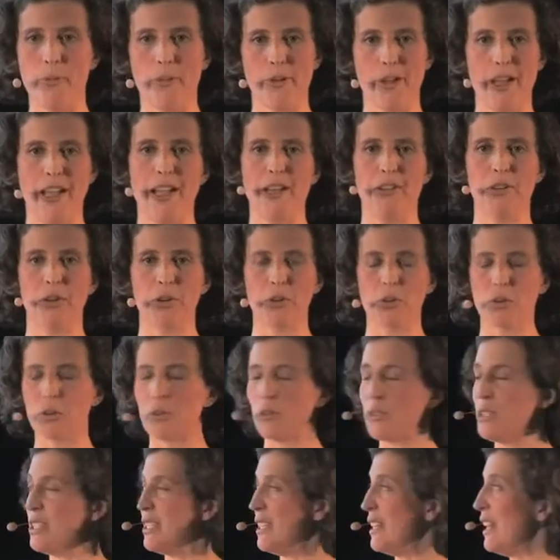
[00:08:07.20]
stop
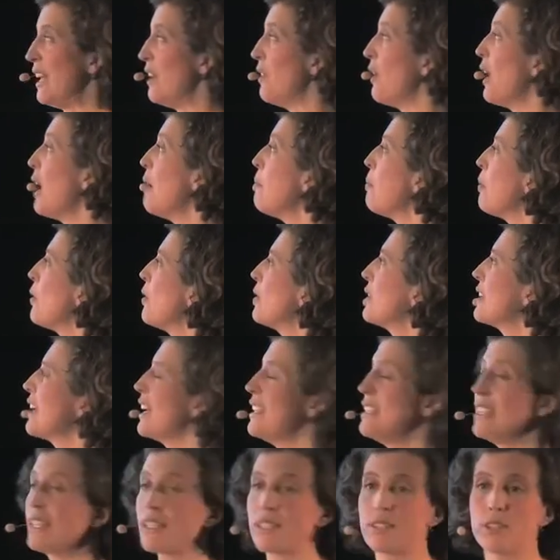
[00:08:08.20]
to your crocodile, this
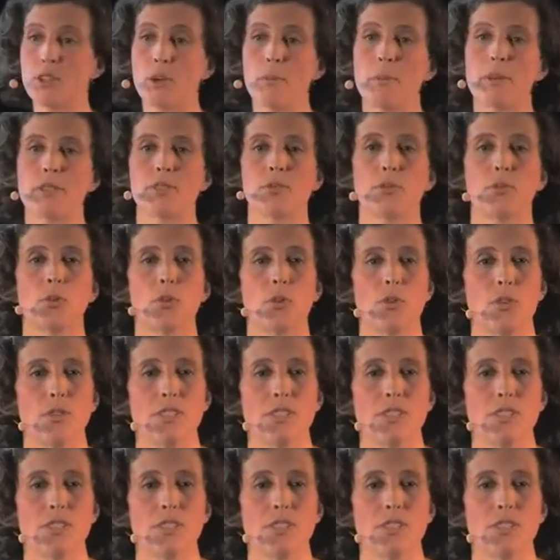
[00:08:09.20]
can take place with